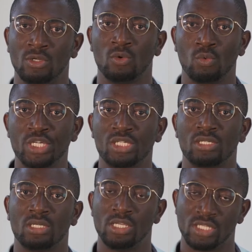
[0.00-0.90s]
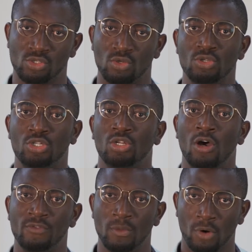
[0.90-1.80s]
which is the solution
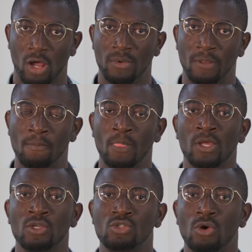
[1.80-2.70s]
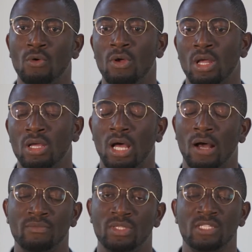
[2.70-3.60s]
of the problem. So
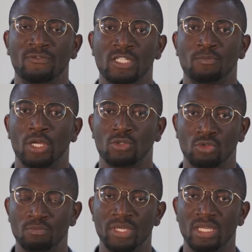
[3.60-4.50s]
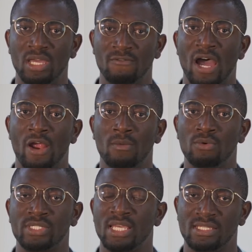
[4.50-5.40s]
this fixed point could be a
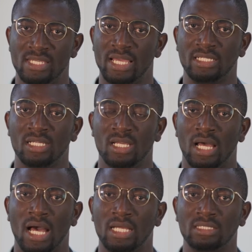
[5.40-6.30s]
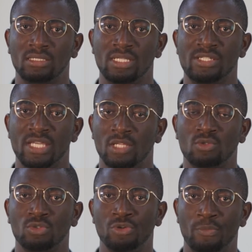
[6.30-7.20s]
variable, say z, and this z
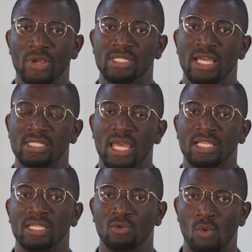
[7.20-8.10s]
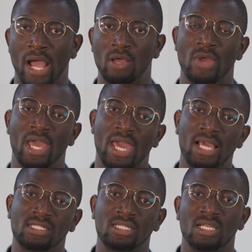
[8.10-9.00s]
could represent x and y, where
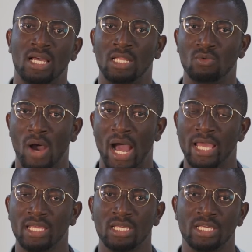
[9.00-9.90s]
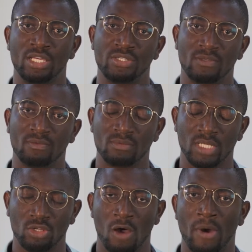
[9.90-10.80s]
x and y is the
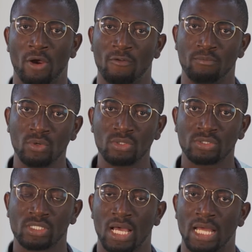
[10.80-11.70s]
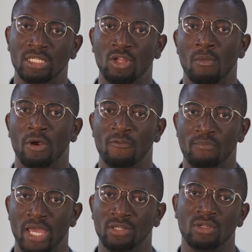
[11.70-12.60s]
number of books and the number of
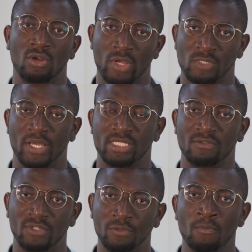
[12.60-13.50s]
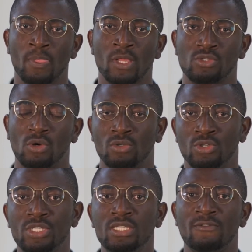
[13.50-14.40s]
pen, respectively. So
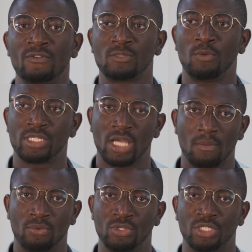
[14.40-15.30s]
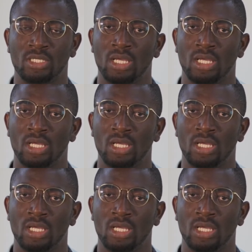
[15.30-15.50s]
using the fixed point approach,